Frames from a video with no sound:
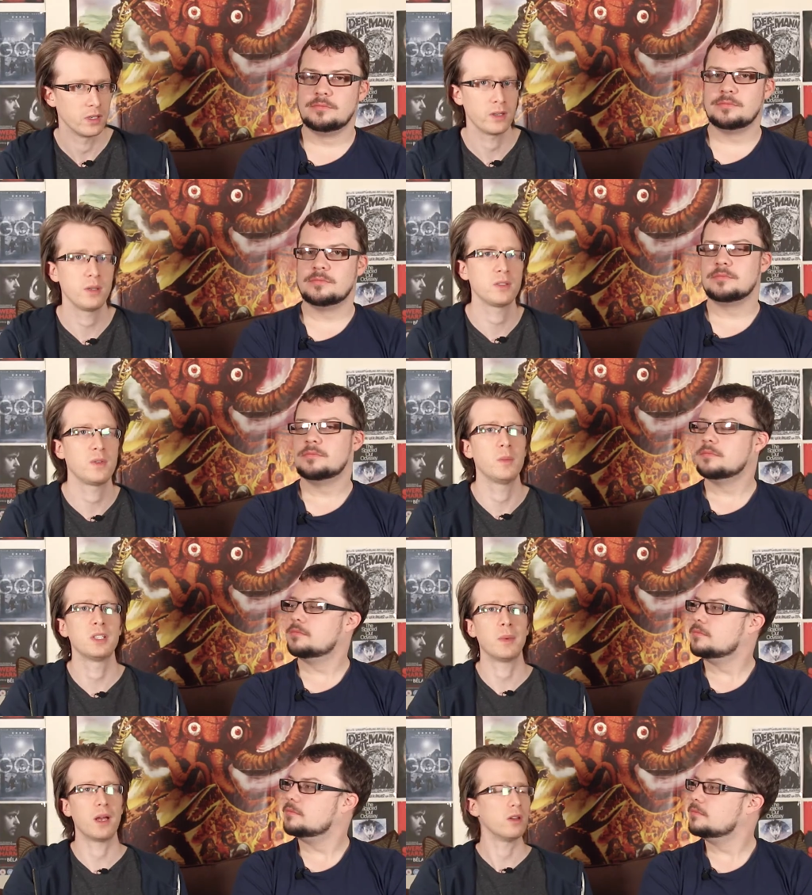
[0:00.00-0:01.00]
Speaker 1: Although this film
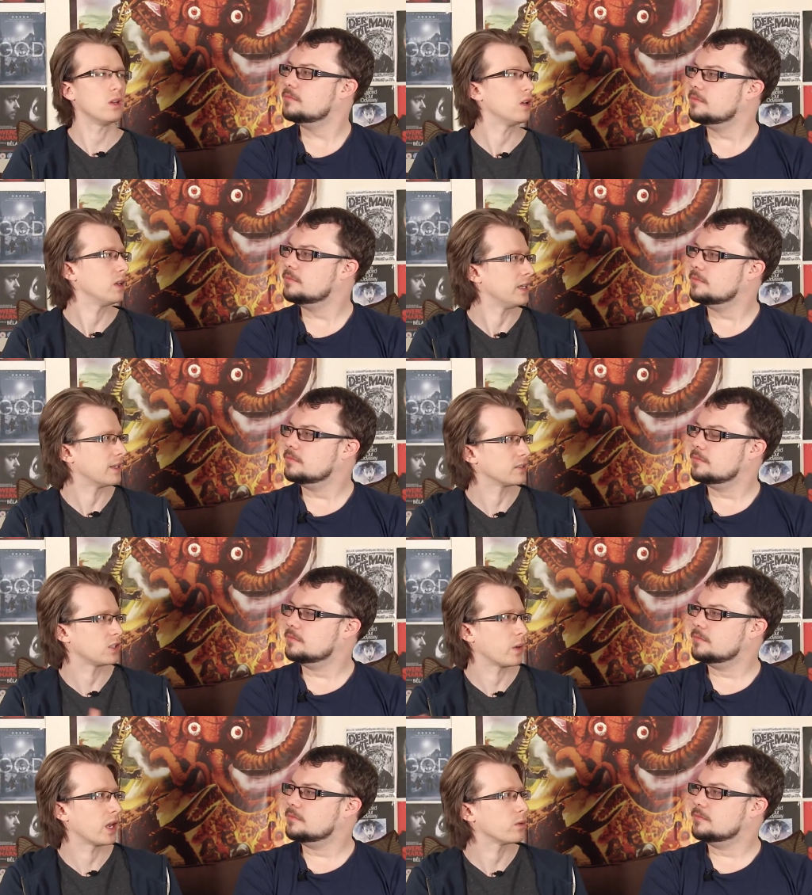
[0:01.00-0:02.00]
is about her in that
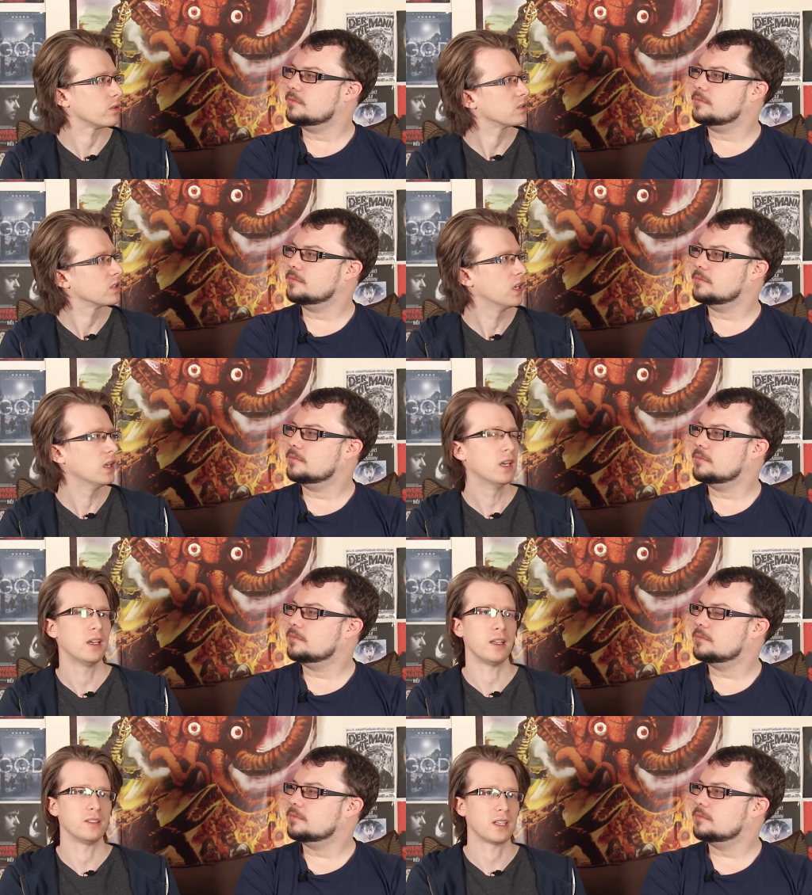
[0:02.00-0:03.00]
2 hours
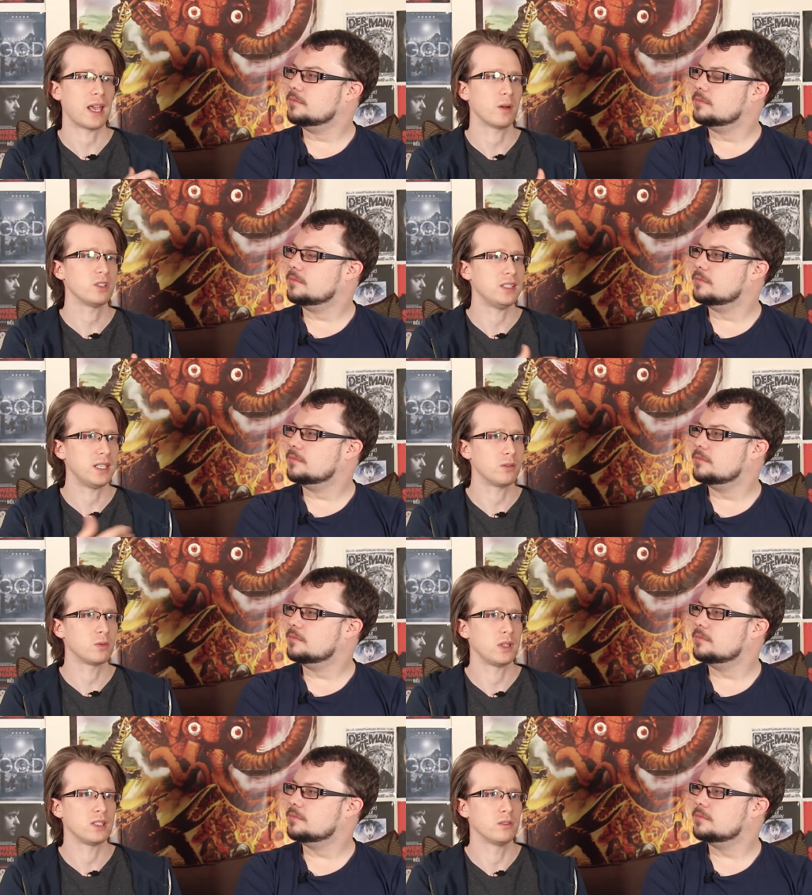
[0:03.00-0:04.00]
and how she
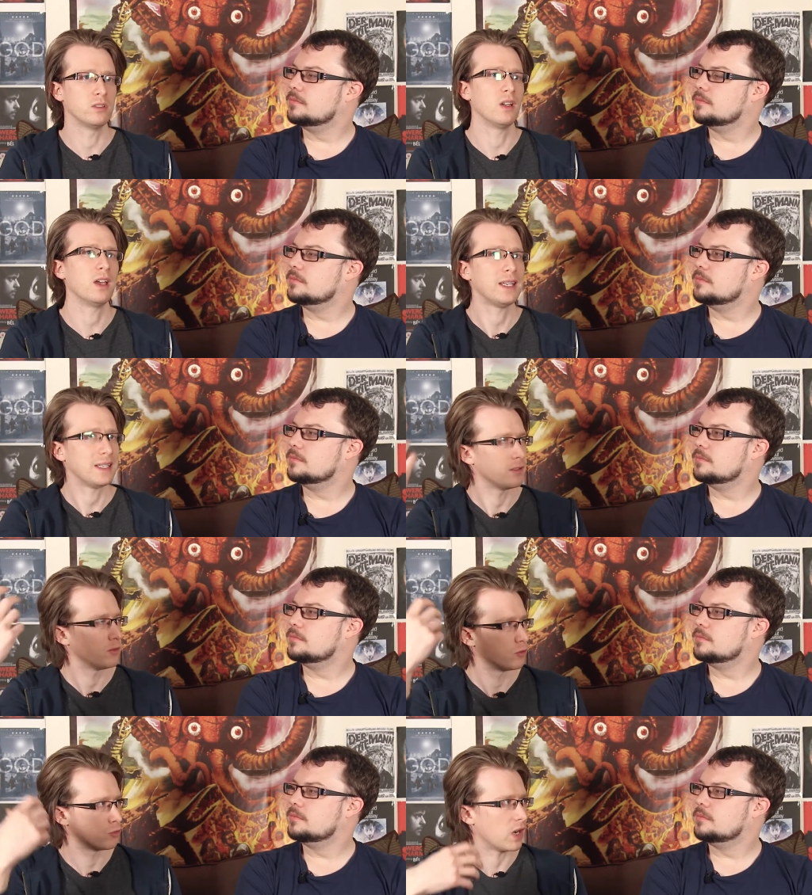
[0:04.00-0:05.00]
deals with this underlying
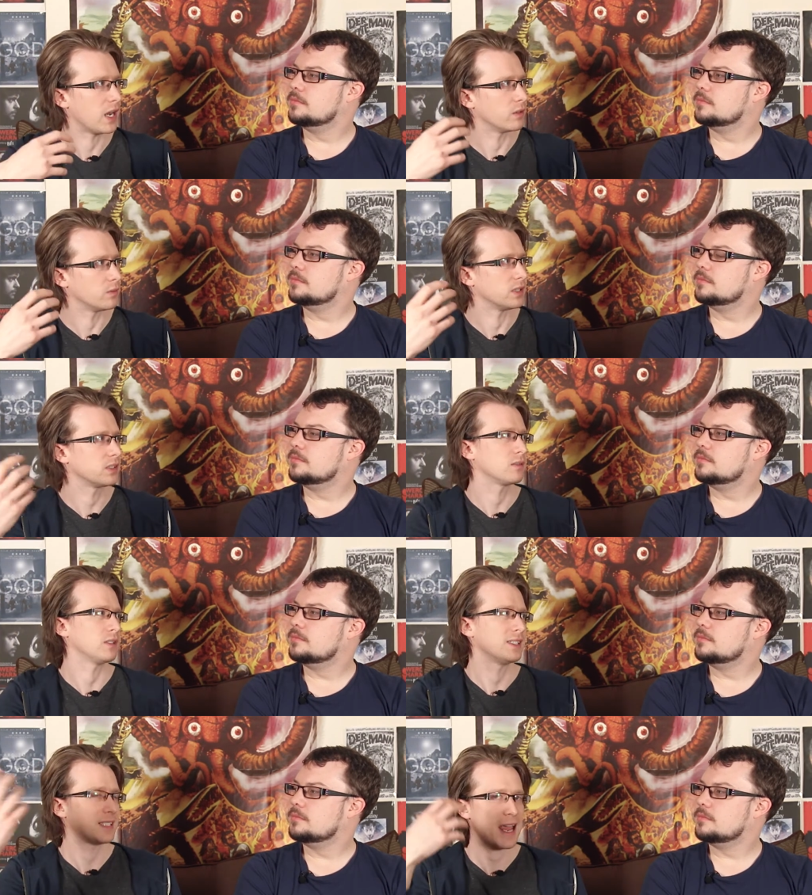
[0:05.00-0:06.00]
dread of this
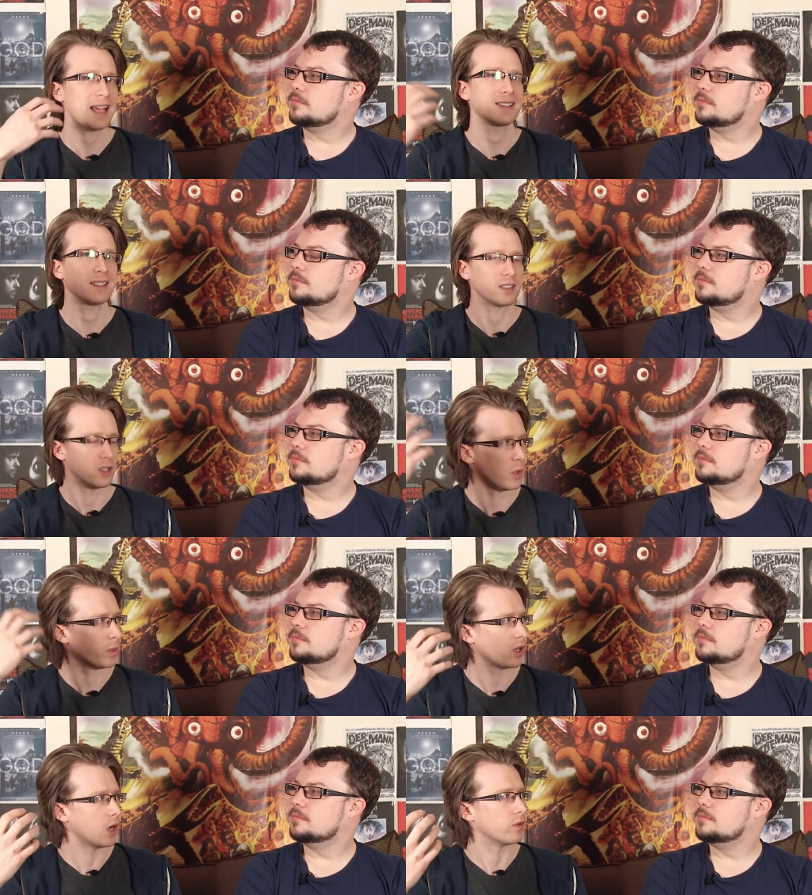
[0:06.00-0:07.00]
test that's
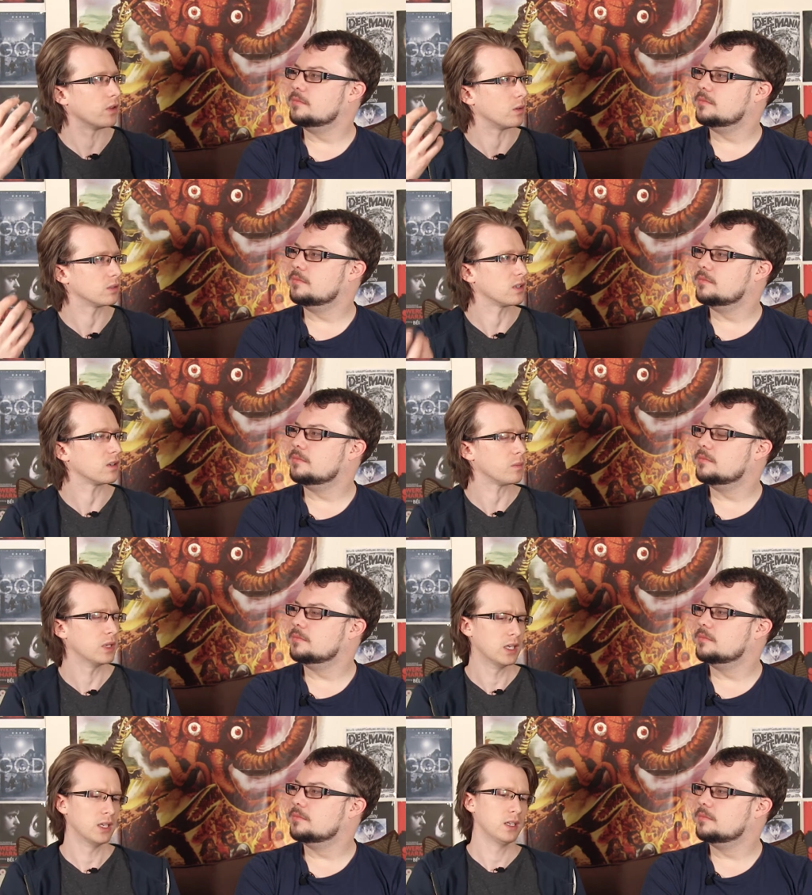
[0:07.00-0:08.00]
looming over the whole time,
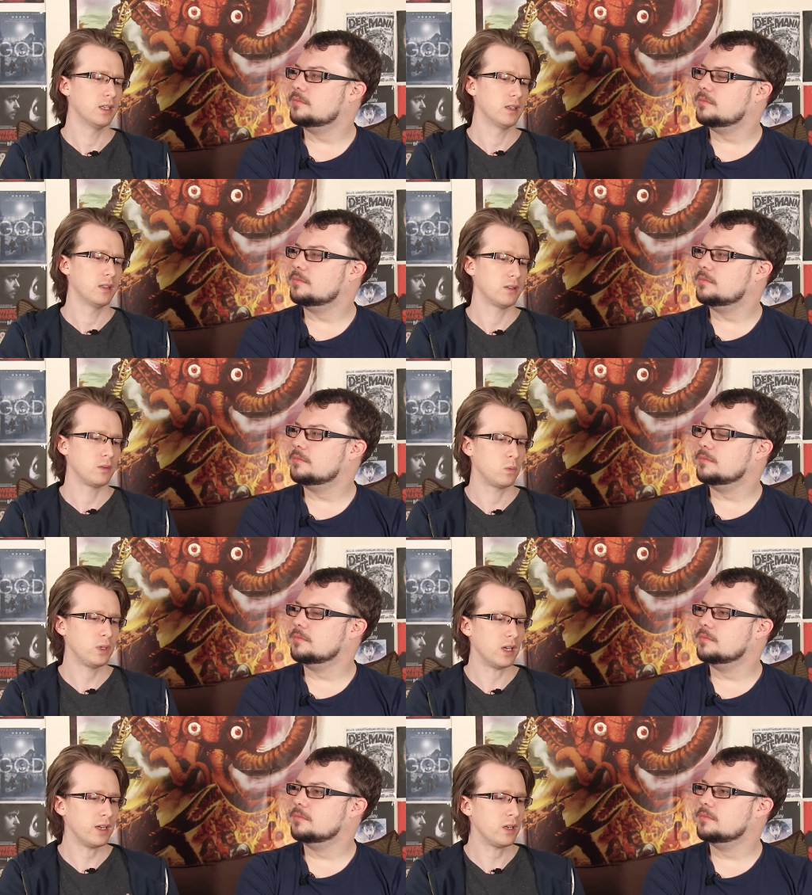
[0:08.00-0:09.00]

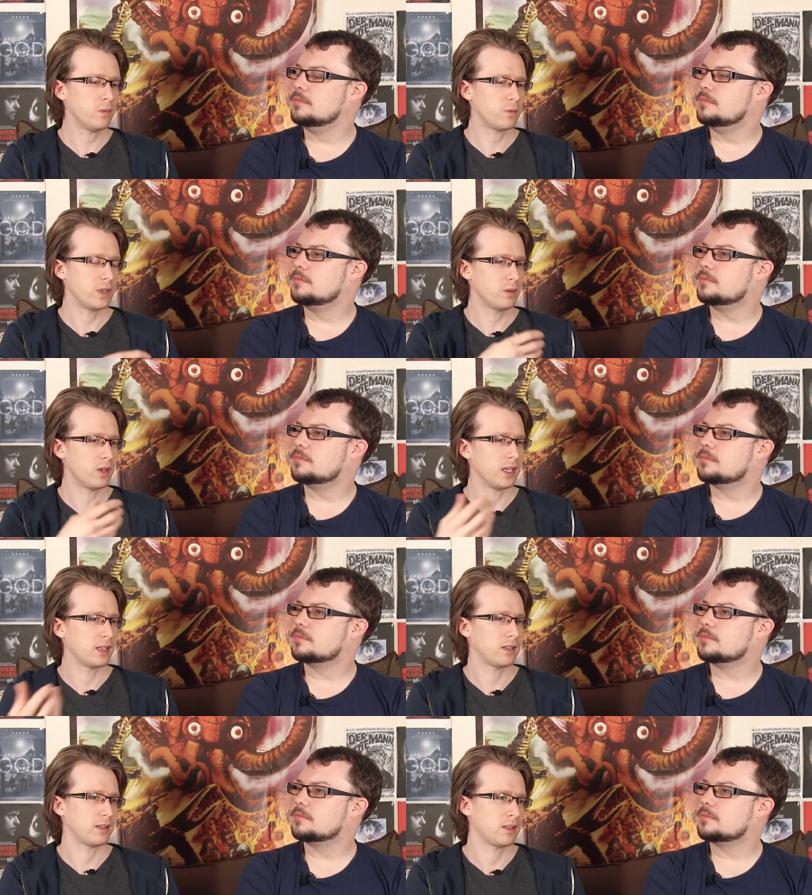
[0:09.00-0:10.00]
I don't feel
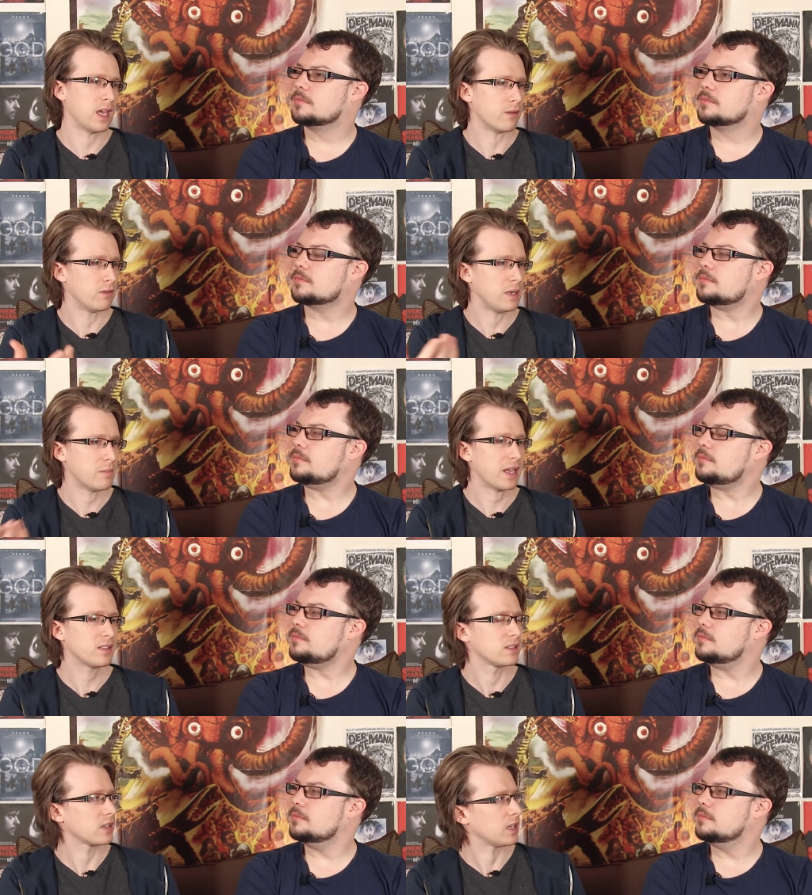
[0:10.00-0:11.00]
like that really
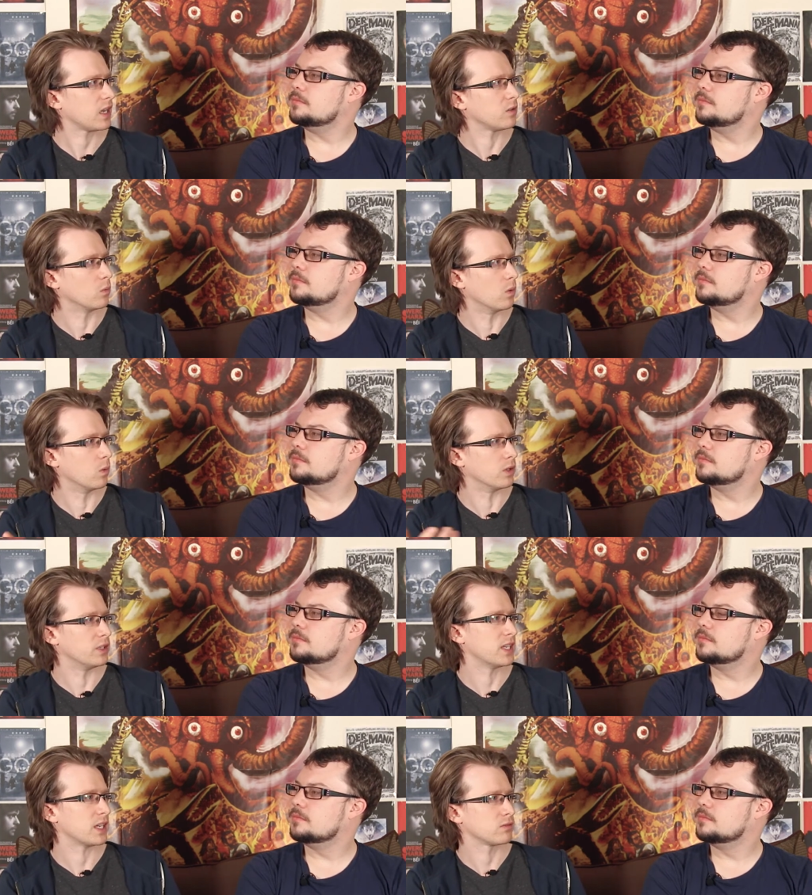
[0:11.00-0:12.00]
matters at the end, what the test